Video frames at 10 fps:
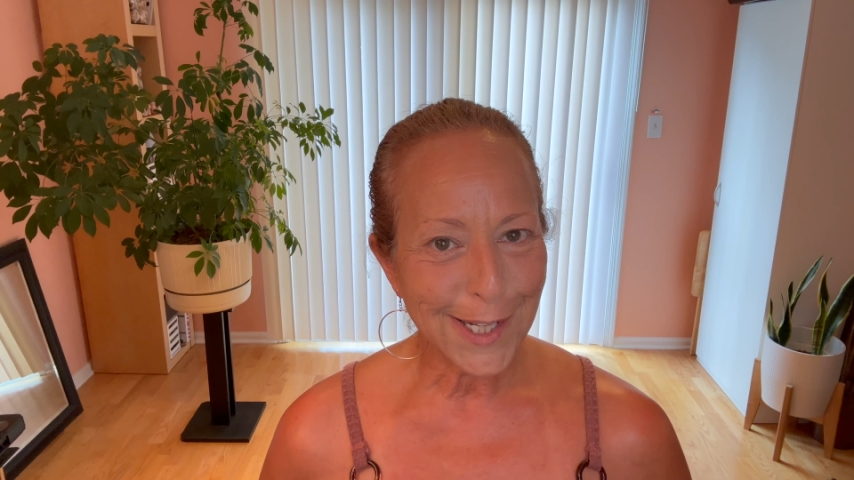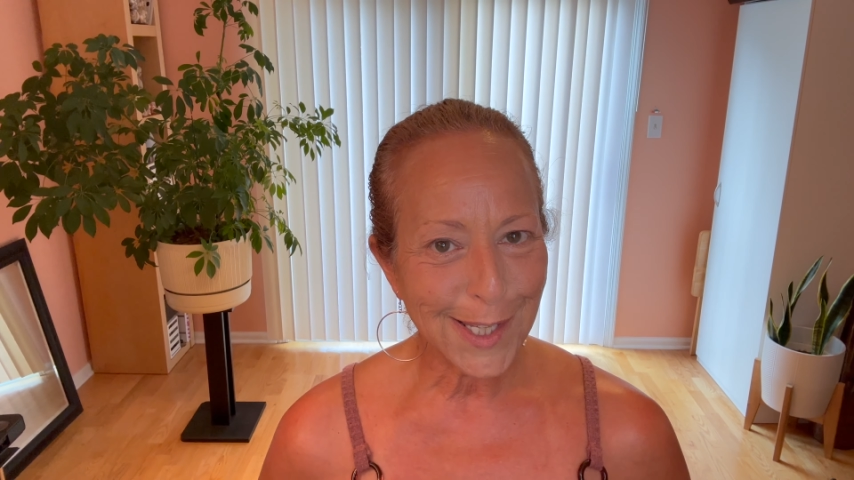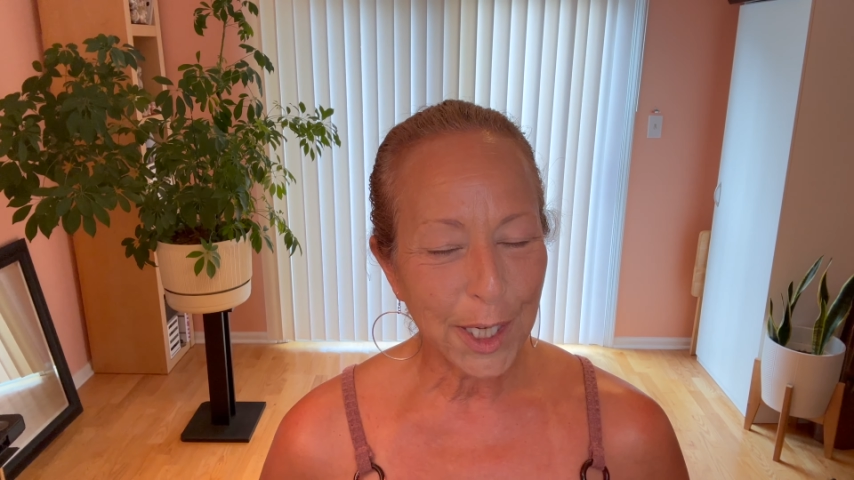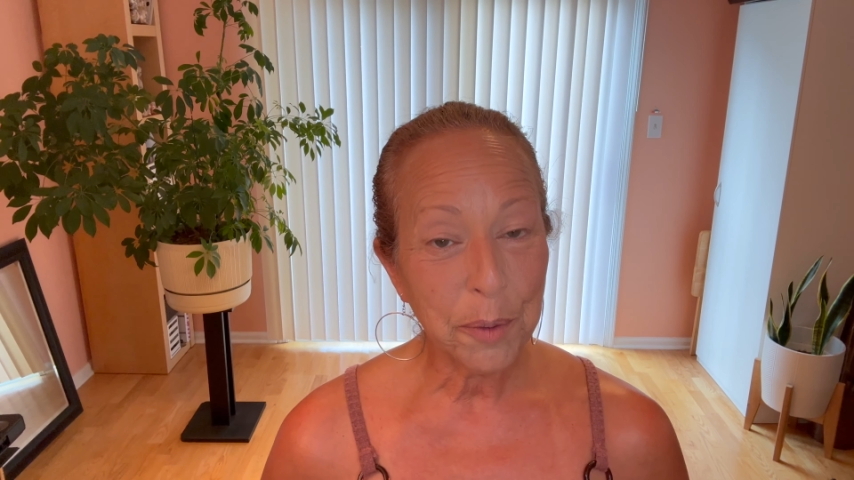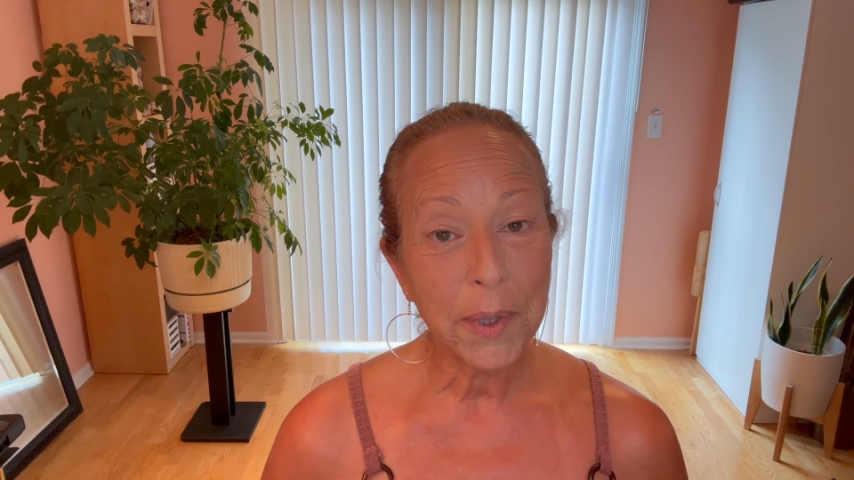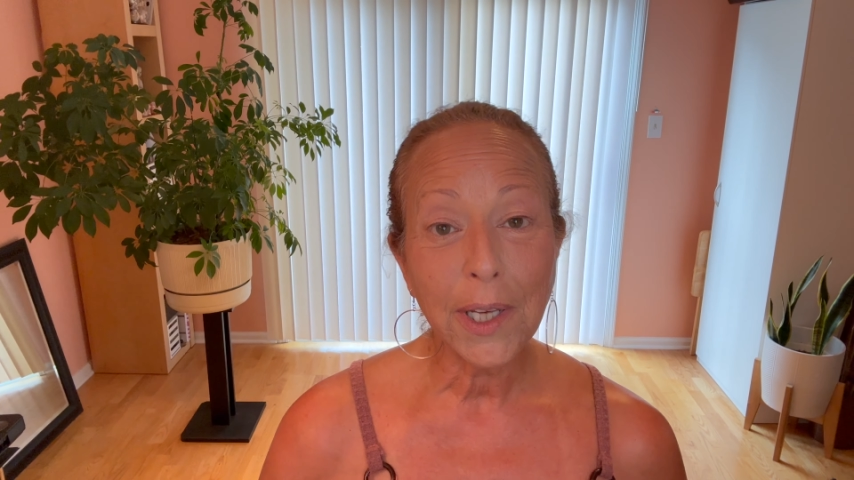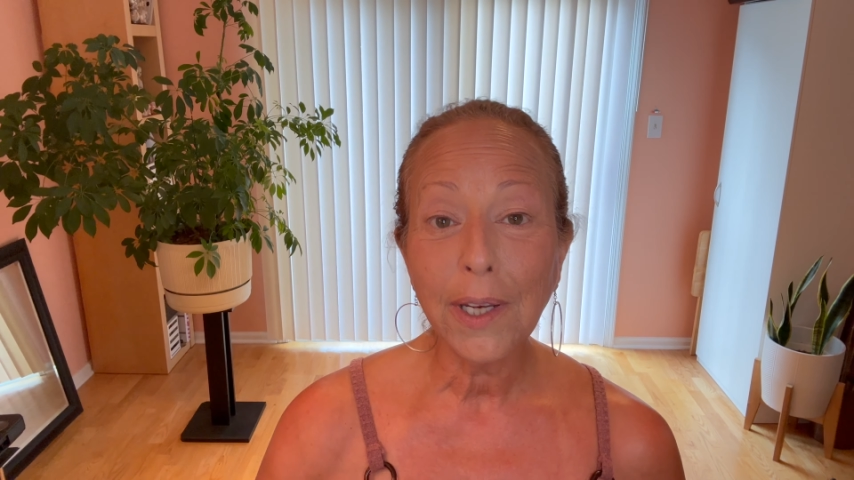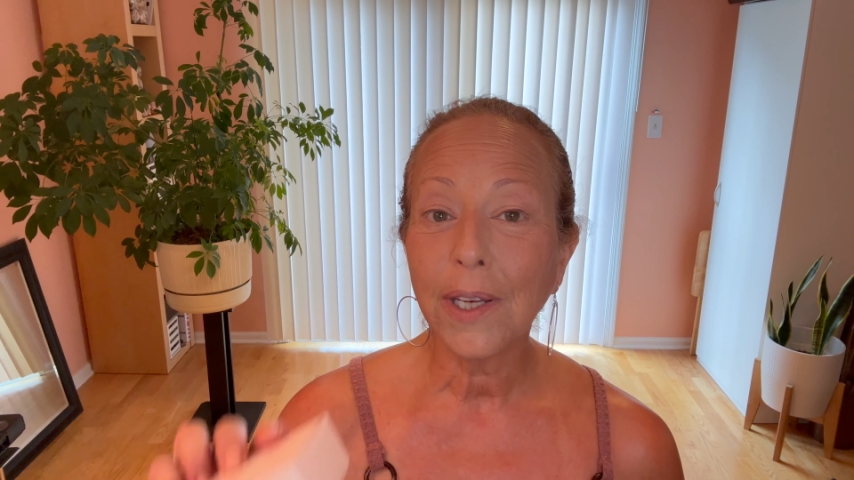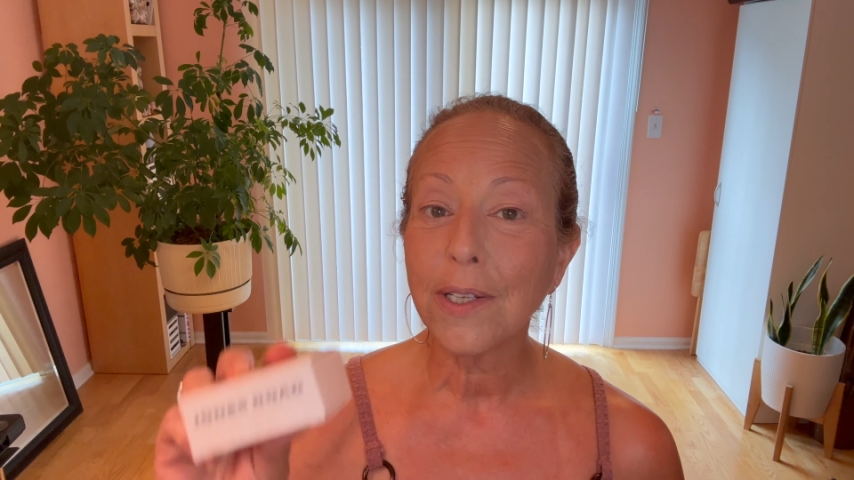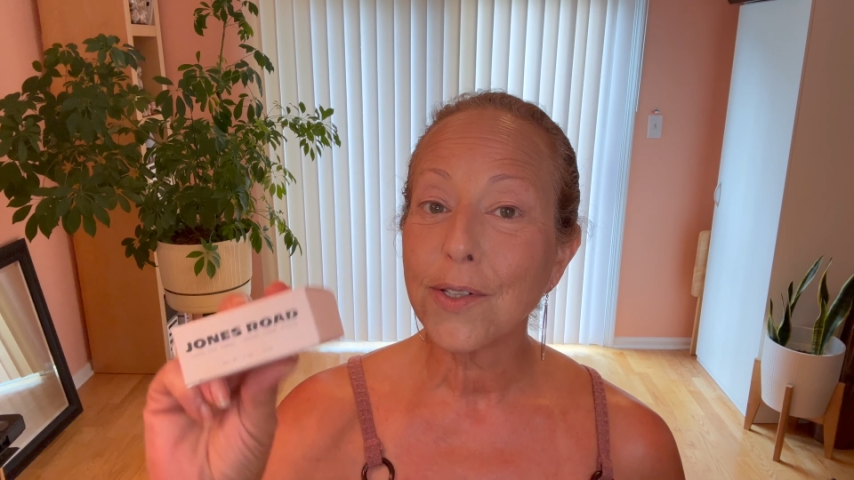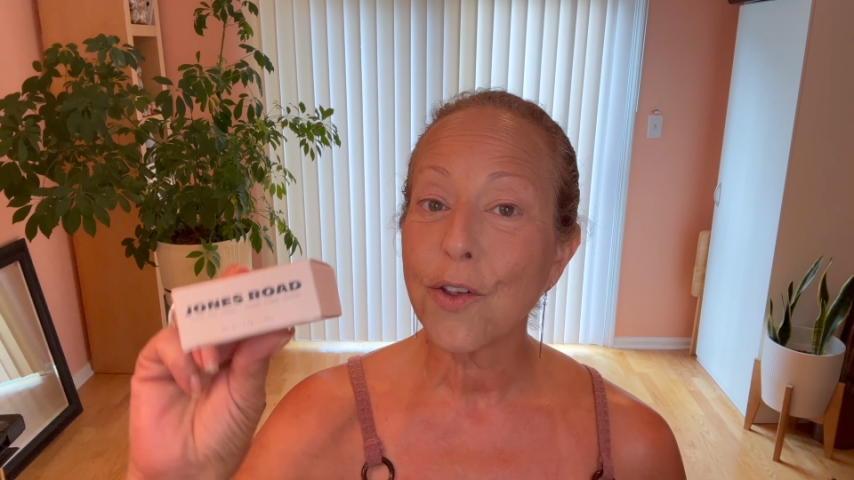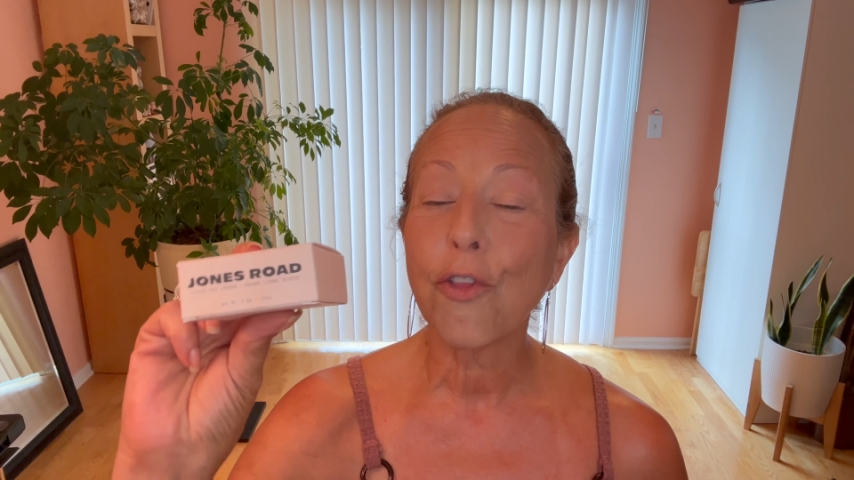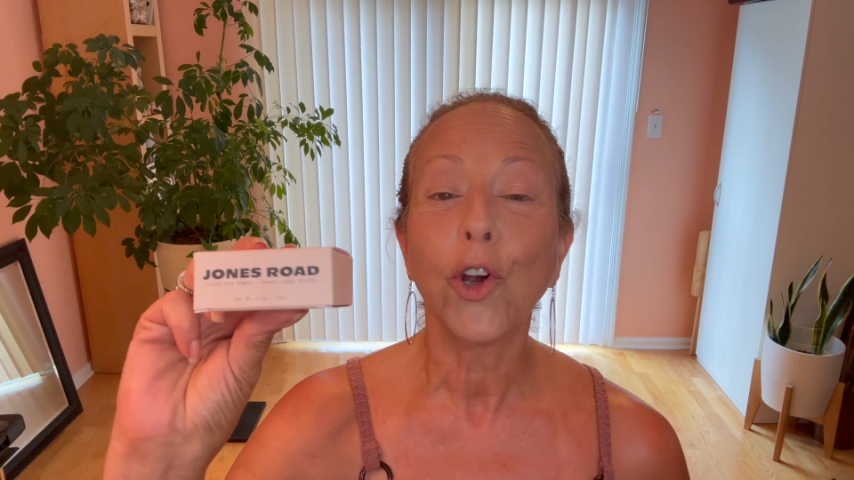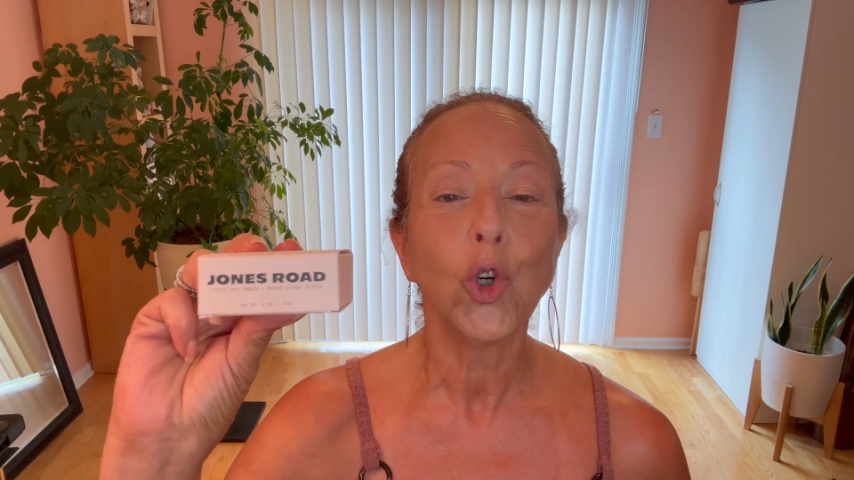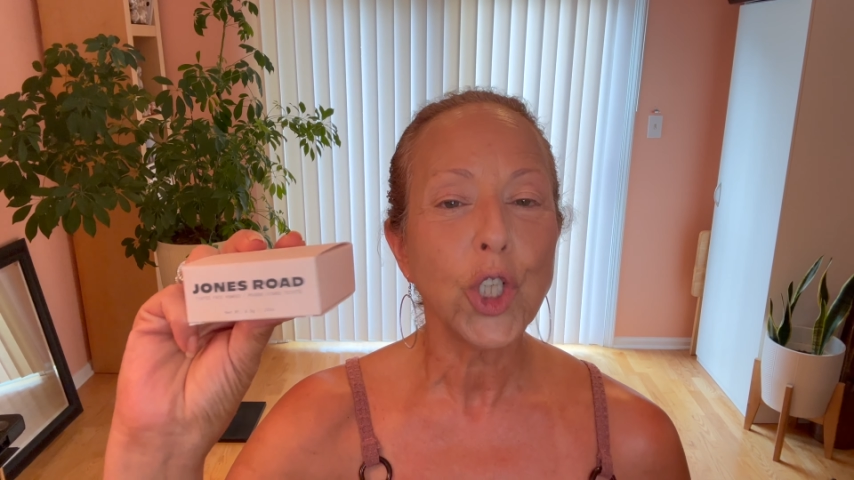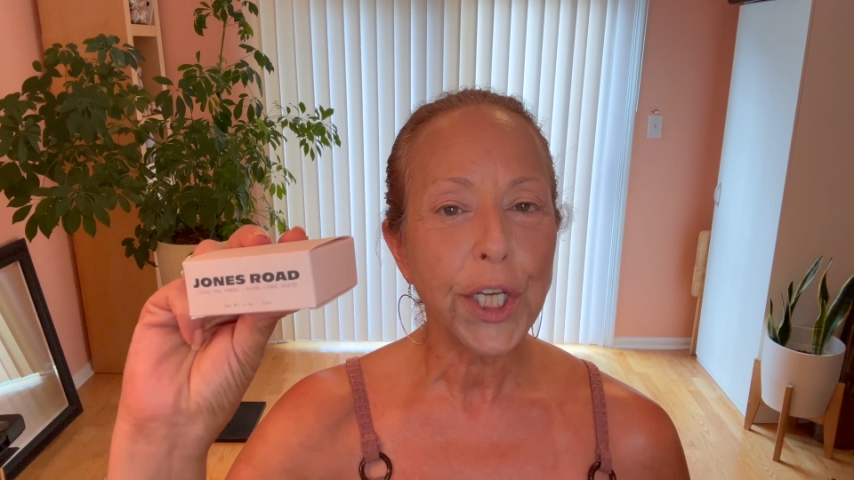sent me is their